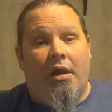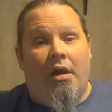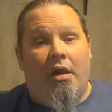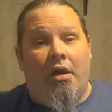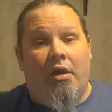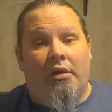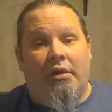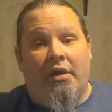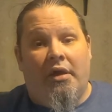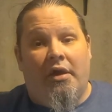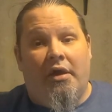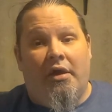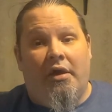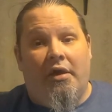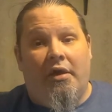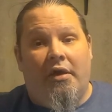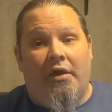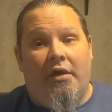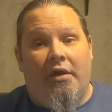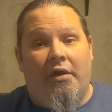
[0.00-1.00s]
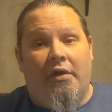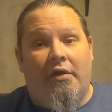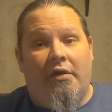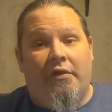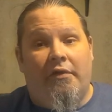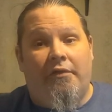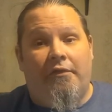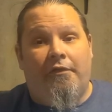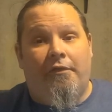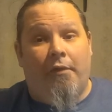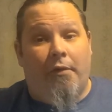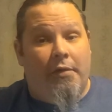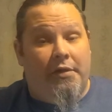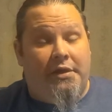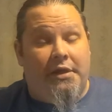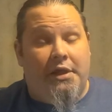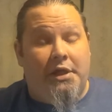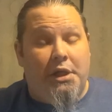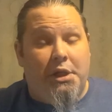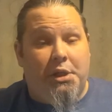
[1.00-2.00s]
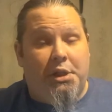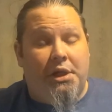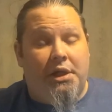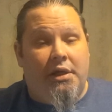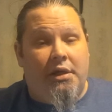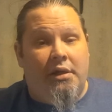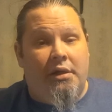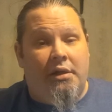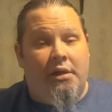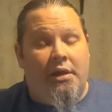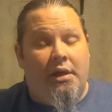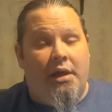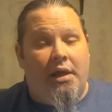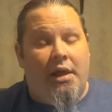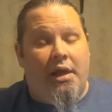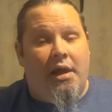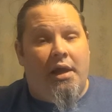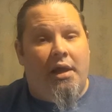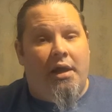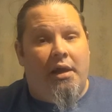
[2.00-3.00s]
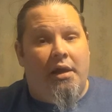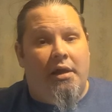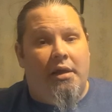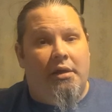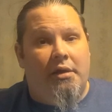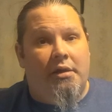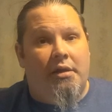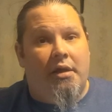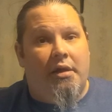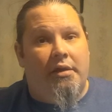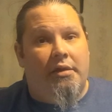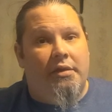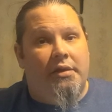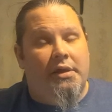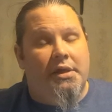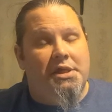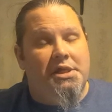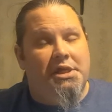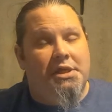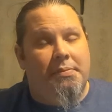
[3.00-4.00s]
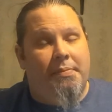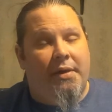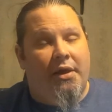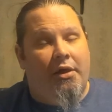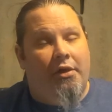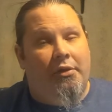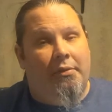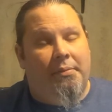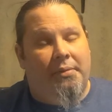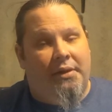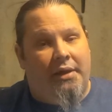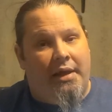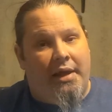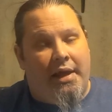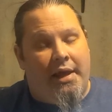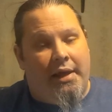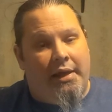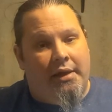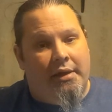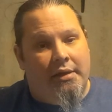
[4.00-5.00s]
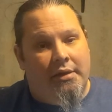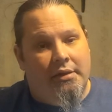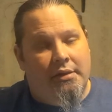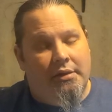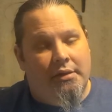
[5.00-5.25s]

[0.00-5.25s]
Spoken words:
A la 4th edition and the Spell Plague.